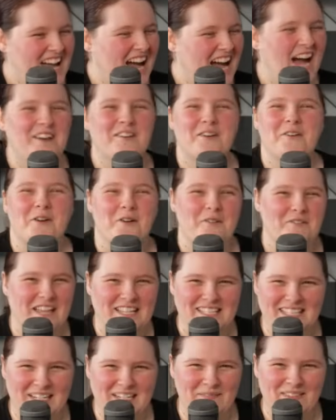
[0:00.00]
I don't know if
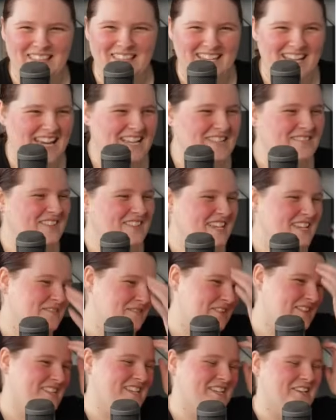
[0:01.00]
that's going to be the case for these
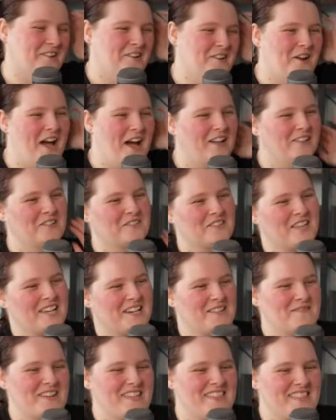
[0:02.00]
ones. I don't know how long they're going
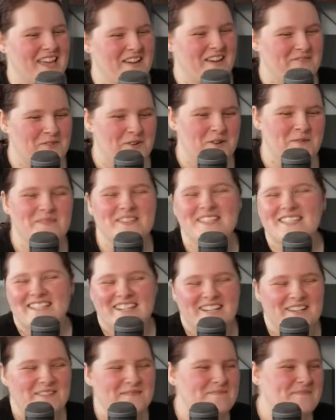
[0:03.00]
to be there for, but
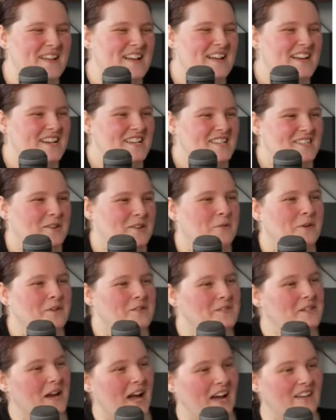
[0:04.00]
still. So we
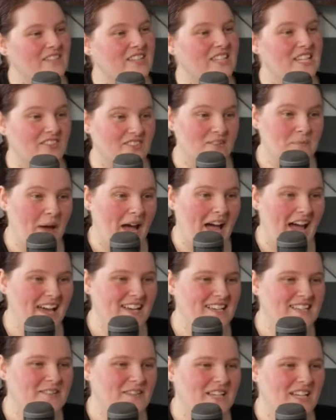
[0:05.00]
also have gift
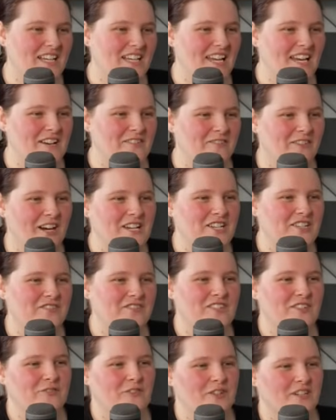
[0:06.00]
bags in a range of
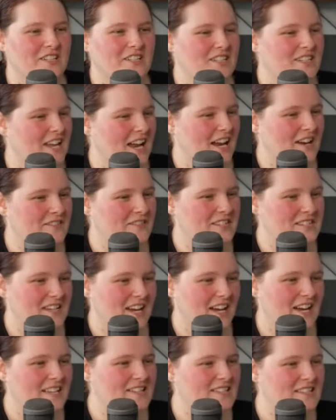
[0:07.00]
different kind of
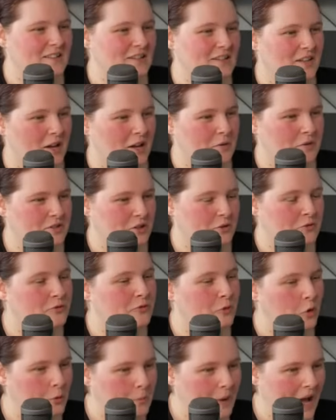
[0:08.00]
designs. Okay, so
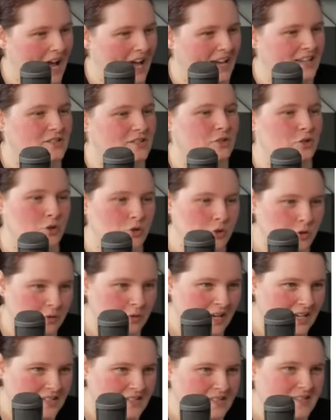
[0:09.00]
4 bags, 2
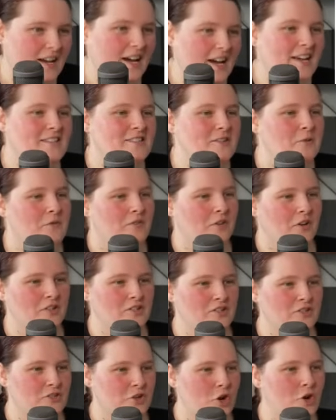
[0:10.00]
unique designs. So we've got
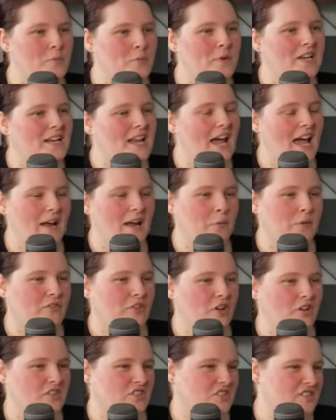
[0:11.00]
snowman and we've
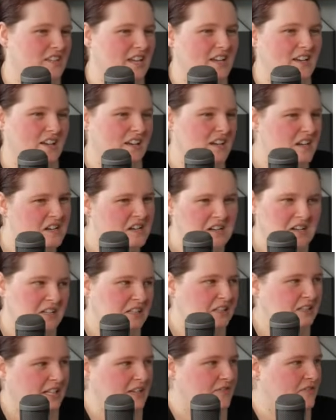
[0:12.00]
got just like
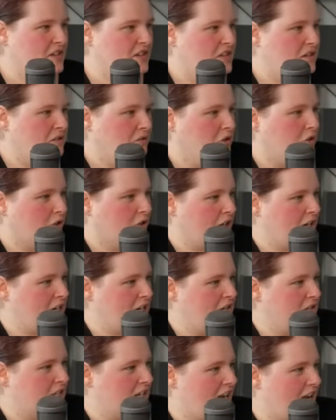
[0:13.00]
leafy
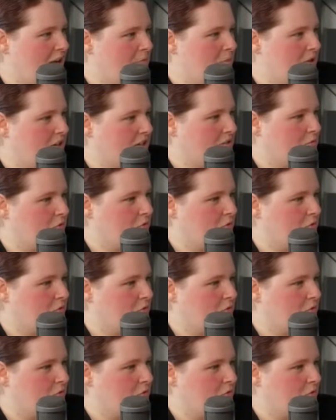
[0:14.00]
green type bits.